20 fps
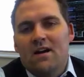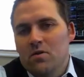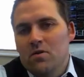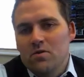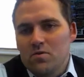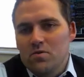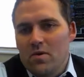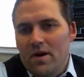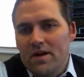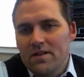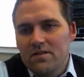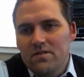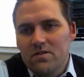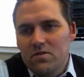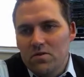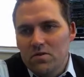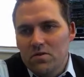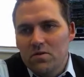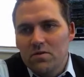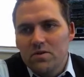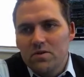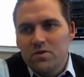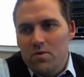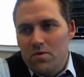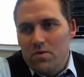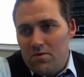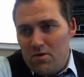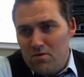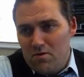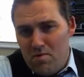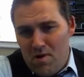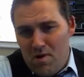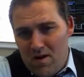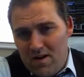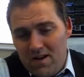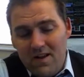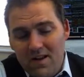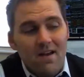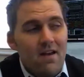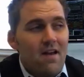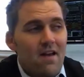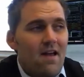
those rights to a third party